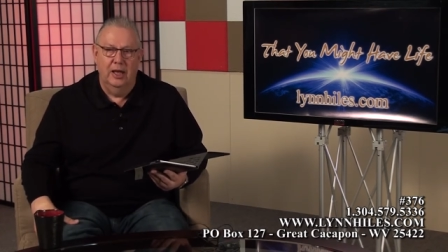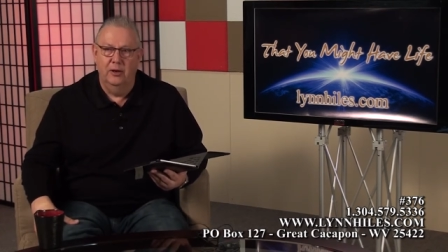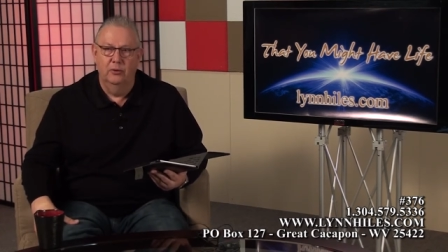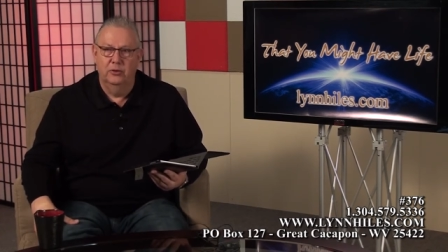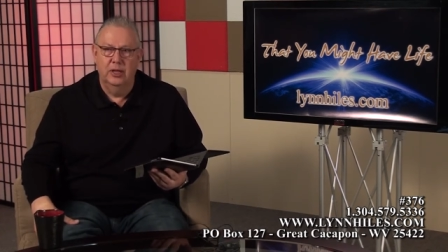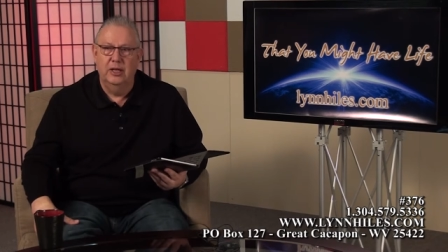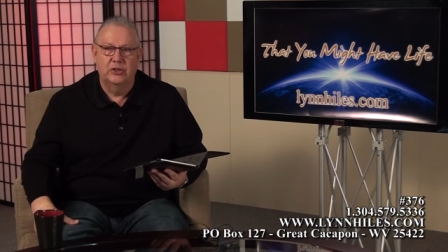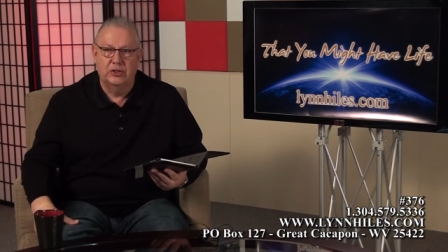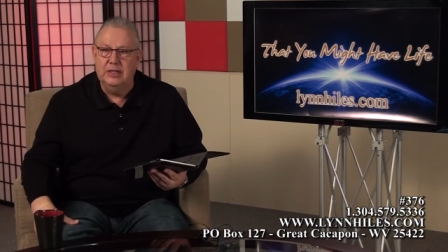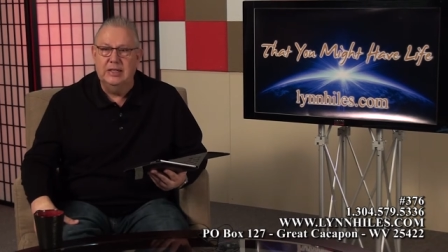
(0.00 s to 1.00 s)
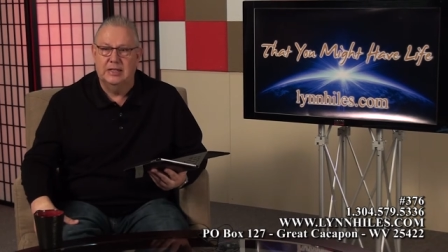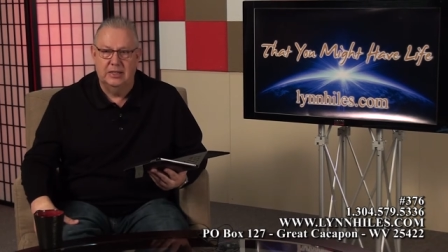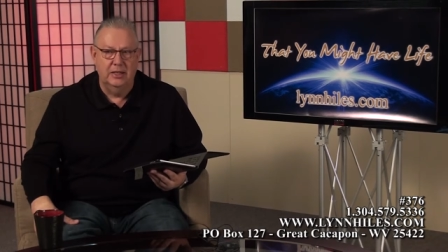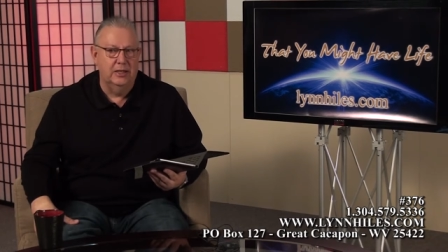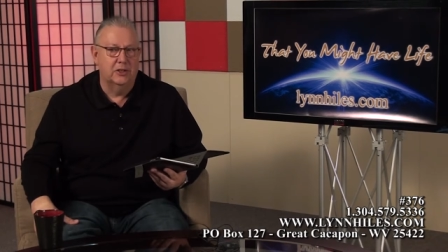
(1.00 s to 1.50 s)
I don't think sin,
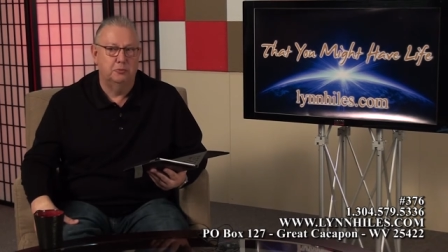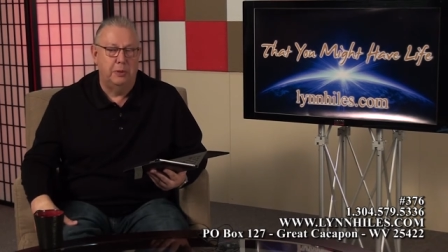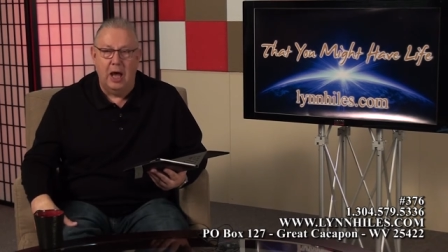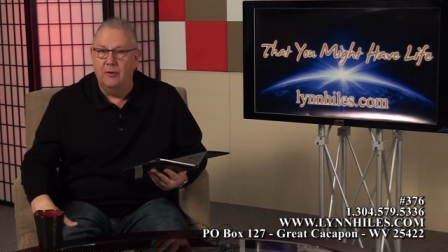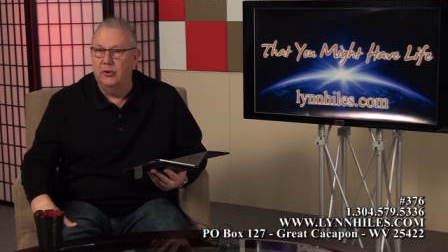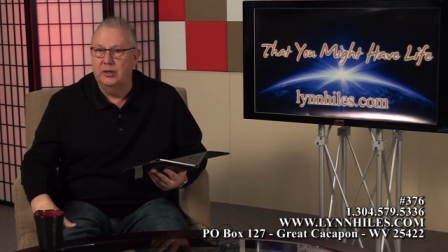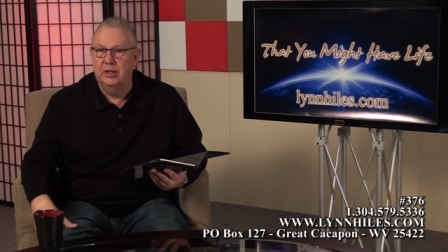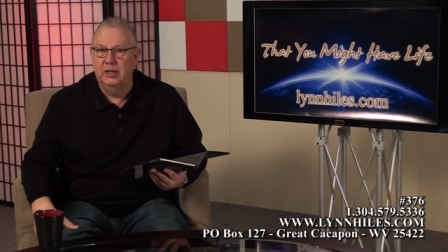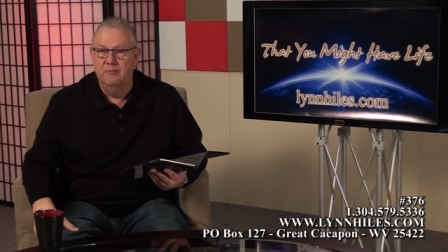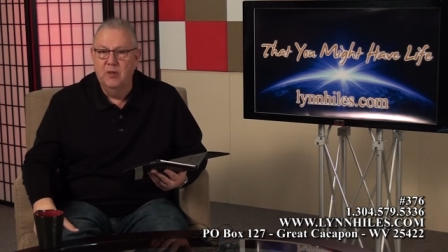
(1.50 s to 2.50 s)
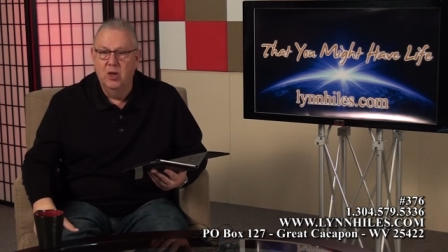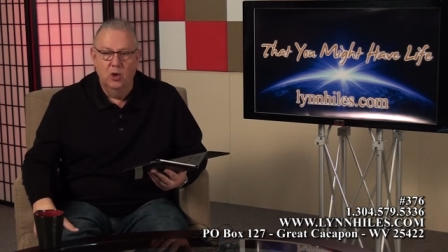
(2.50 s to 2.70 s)
sickness, poverty,